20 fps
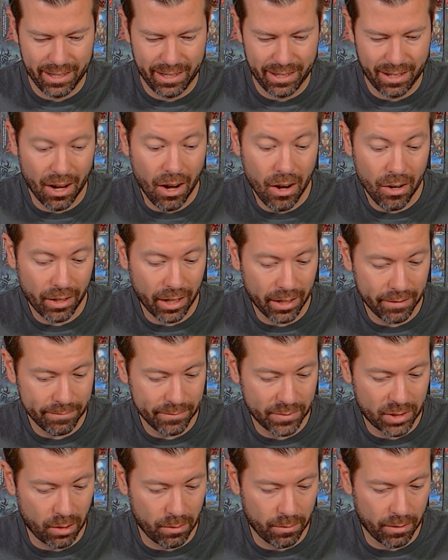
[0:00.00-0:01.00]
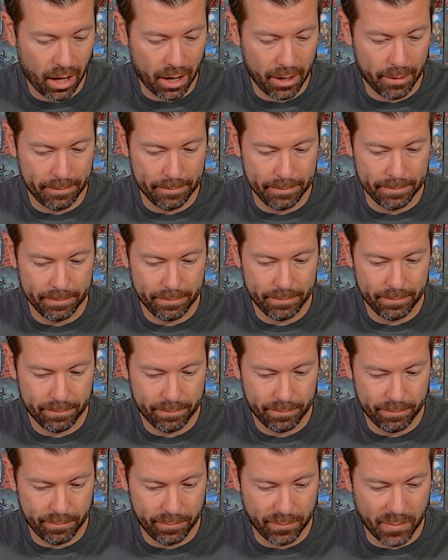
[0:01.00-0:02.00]
Oh, okay. So,
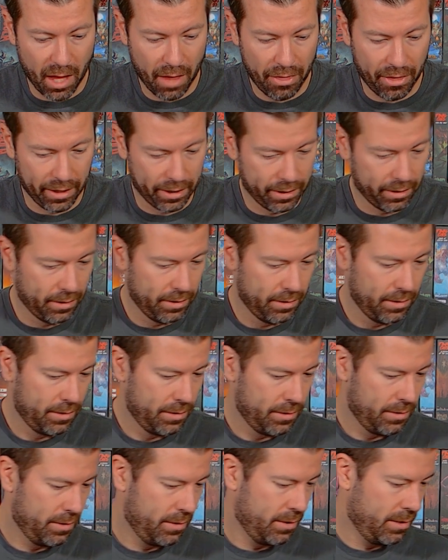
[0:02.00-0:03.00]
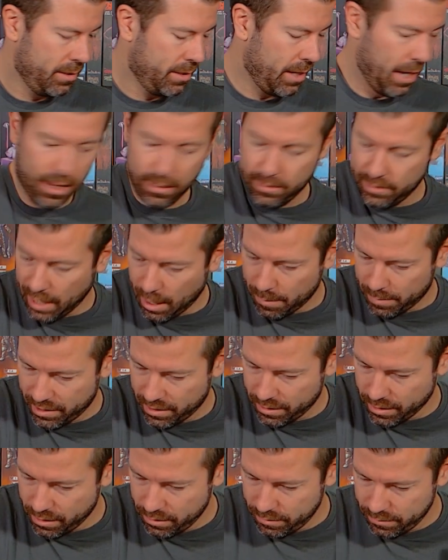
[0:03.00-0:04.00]
nothing else happened
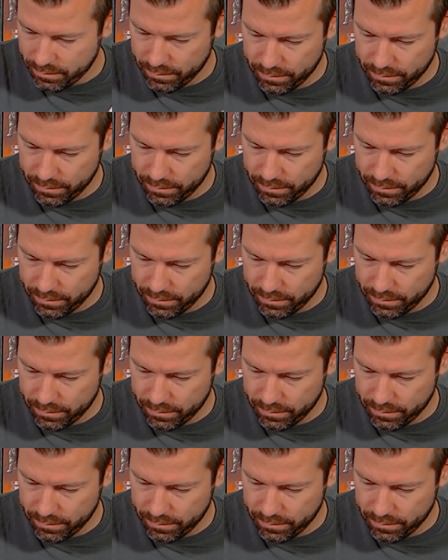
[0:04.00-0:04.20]
there.